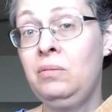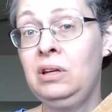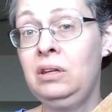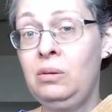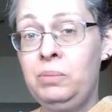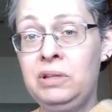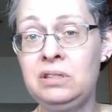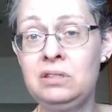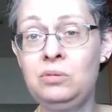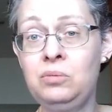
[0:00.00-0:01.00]
with little
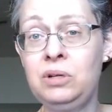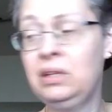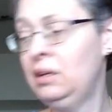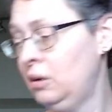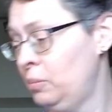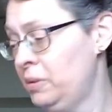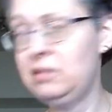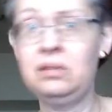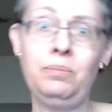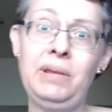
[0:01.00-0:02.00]
pieces of wood than little
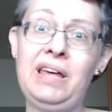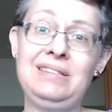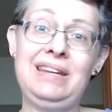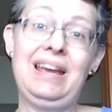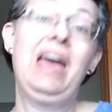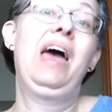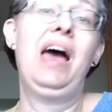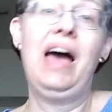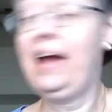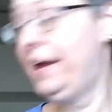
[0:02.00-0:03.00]
pieces of plastic.
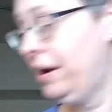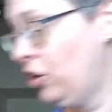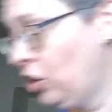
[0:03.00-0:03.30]
I don't